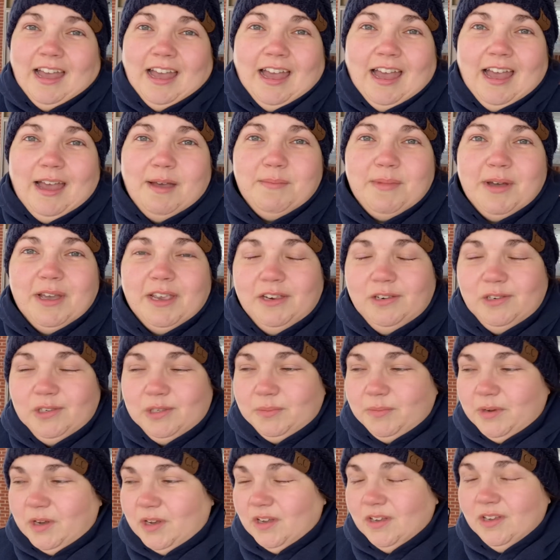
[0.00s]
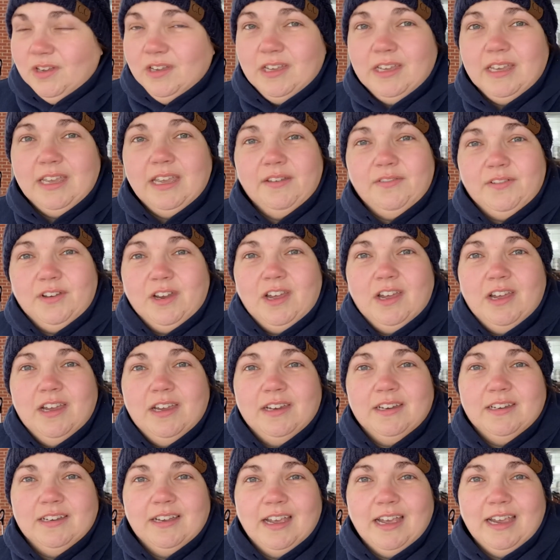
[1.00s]
I might use them all. If not,
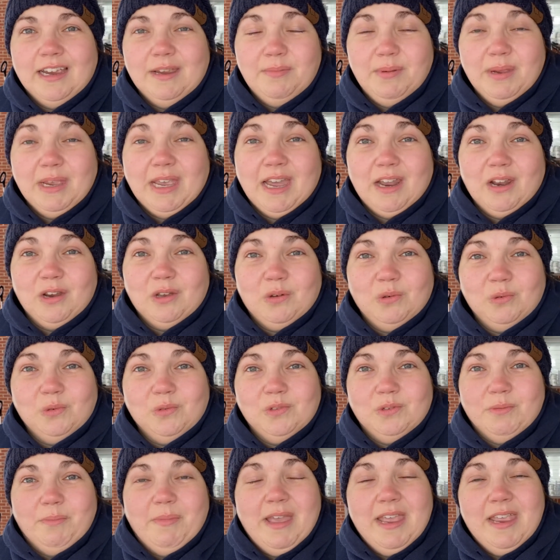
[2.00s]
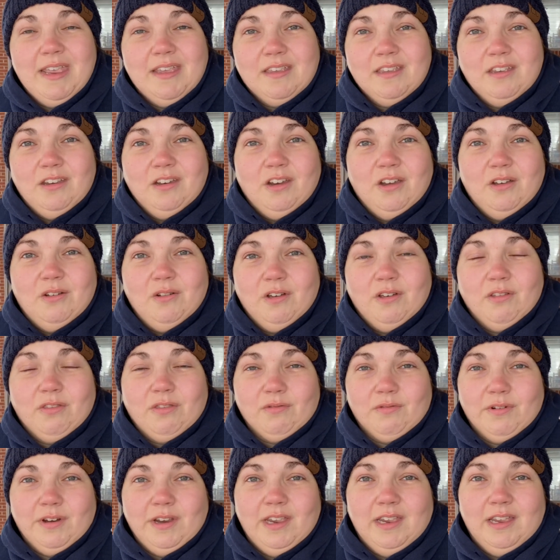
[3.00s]
it'd be kind of cool to make, you know, a
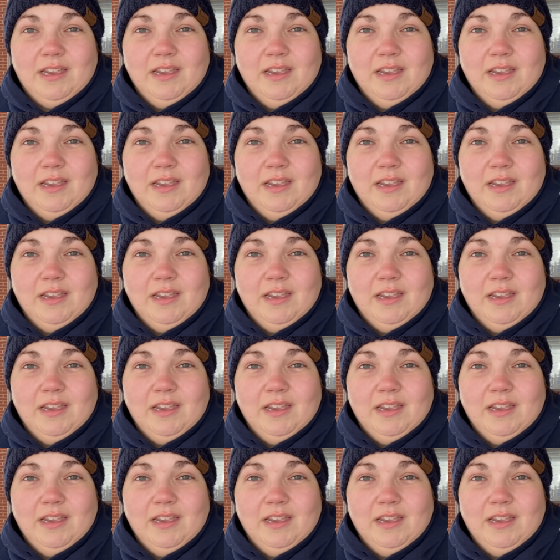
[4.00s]
three